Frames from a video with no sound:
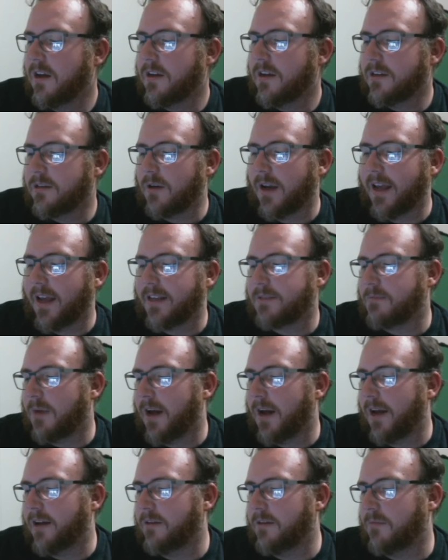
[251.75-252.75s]
So I guess my
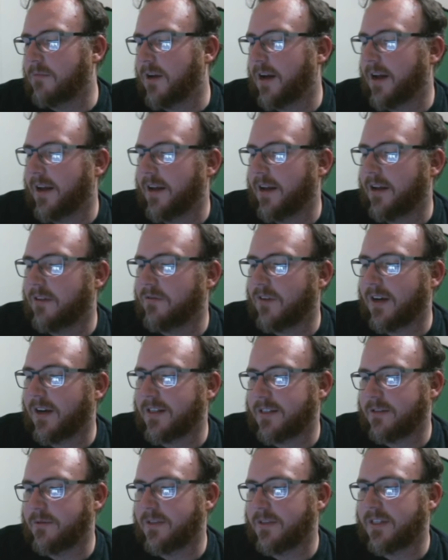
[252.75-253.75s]

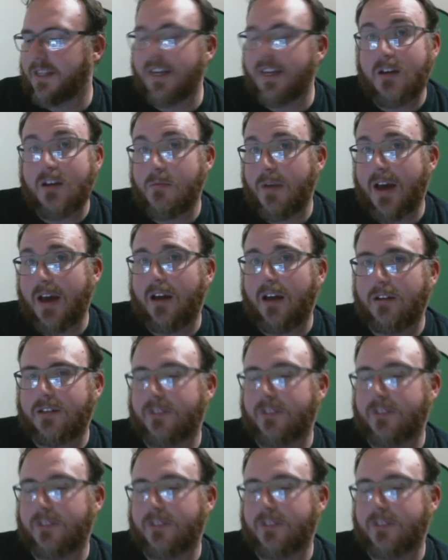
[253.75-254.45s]
advice to you is think about,